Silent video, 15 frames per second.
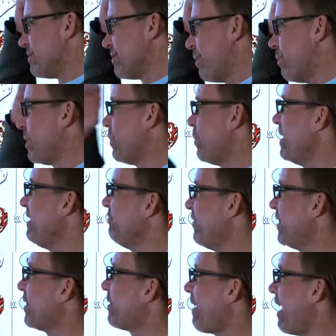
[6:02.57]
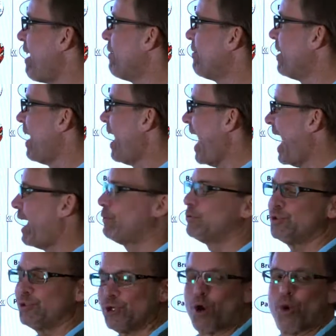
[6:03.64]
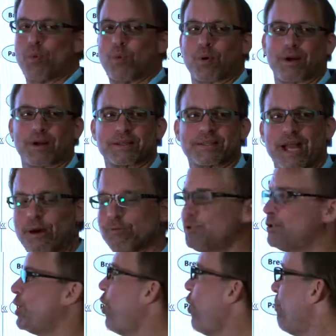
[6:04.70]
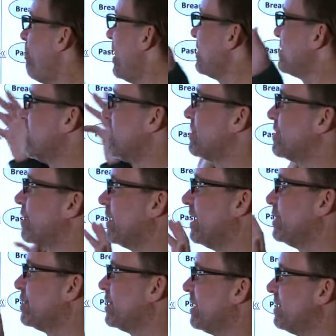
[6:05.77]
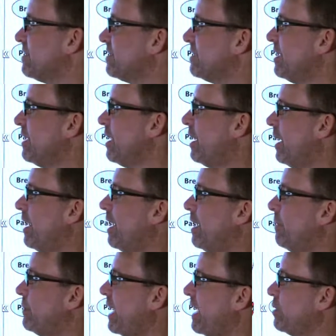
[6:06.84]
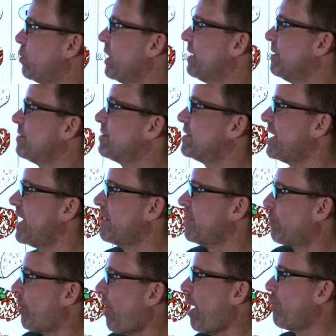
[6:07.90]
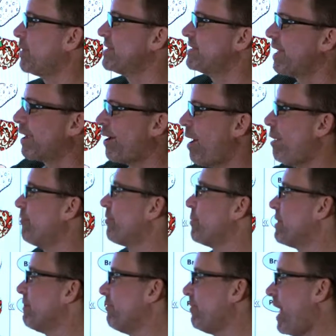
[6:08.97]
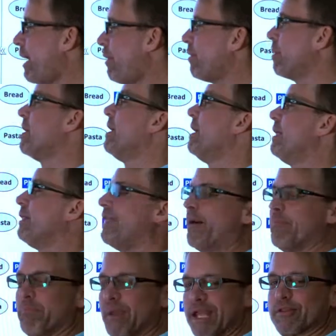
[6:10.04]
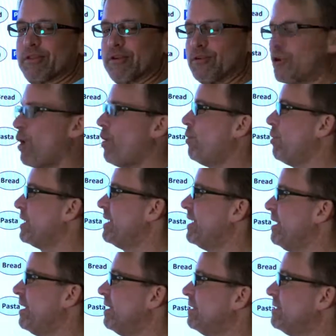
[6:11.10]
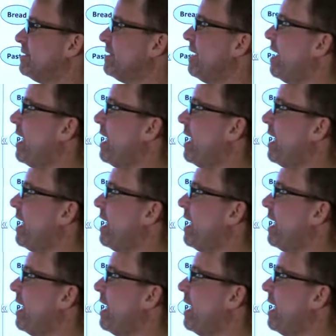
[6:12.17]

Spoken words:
So when we figure out how dough works, how dough makes things delicious, and we understand the properties that come from the flour that make the dough what it is,